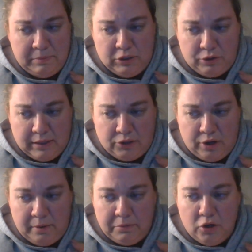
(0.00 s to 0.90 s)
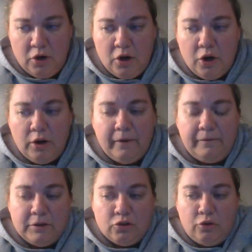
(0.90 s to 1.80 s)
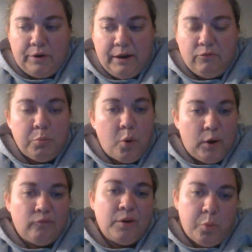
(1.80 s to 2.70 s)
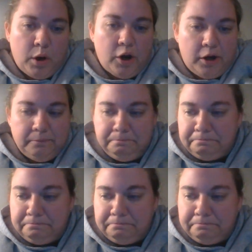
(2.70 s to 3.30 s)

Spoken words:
transcript, or an official grade report card.